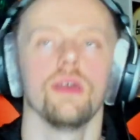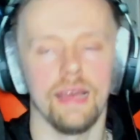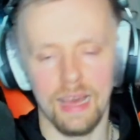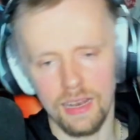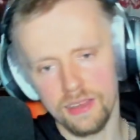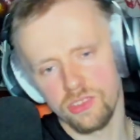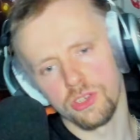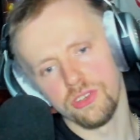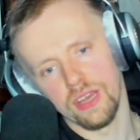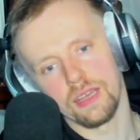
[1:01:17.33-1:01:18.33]
Alex
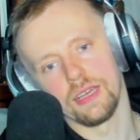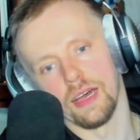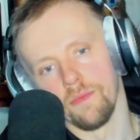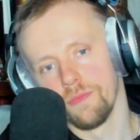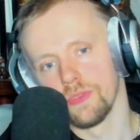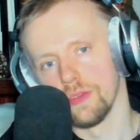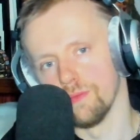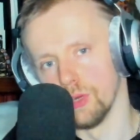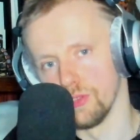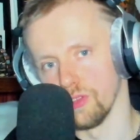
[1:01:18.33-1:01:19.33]
Kurdecha
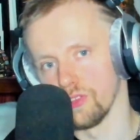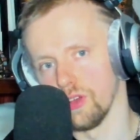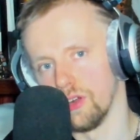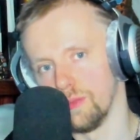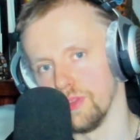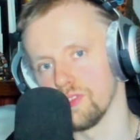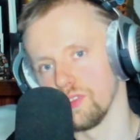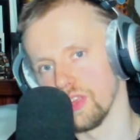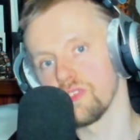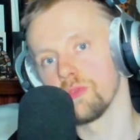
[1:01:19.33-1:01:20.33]
versus Ermes
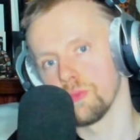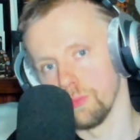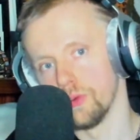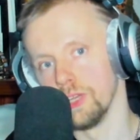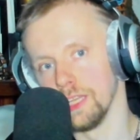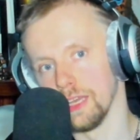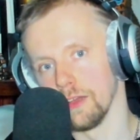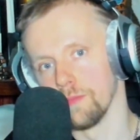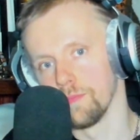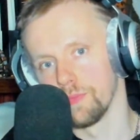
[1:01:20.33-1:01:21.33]

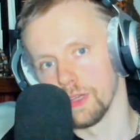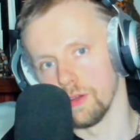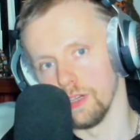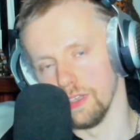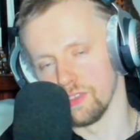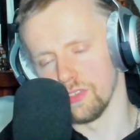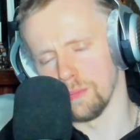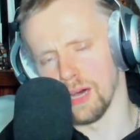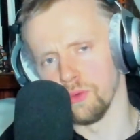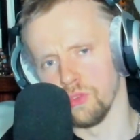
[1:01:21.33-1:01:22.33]
Gasparini is
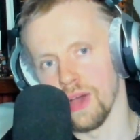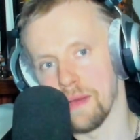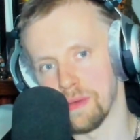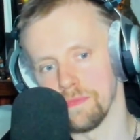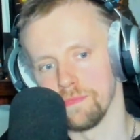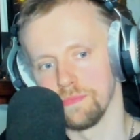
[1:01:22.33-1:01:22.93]
about to happen.